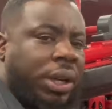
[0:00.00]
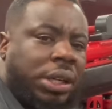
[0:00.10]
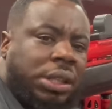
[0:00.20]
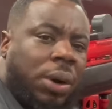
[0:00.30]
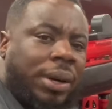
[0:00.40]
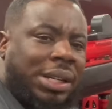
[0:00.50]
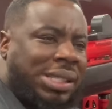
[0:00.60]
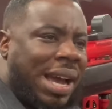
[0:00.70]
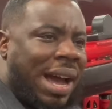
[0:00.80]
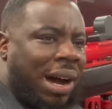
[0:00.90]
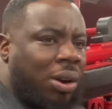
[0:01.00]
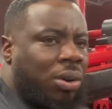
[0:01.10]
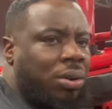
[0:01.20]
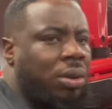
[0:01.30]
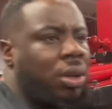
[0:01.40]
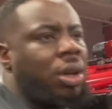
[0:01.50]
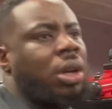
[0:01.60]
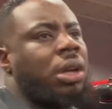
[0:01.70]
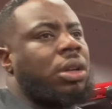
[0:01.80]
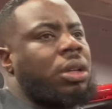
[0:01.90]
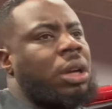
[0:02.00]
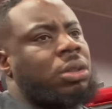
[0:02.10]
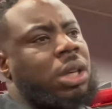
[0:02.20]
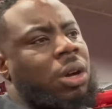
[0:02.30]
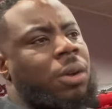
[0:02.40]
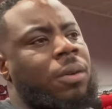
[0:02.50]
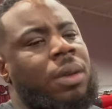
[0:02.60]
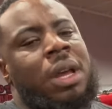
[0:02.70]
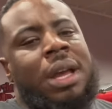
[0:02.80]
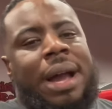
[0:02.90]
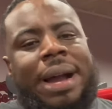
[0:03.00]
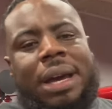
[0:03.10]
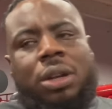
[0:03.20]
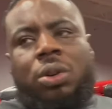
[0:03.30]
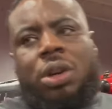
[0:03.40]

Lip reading: to throw in the towel. You know, so I got a new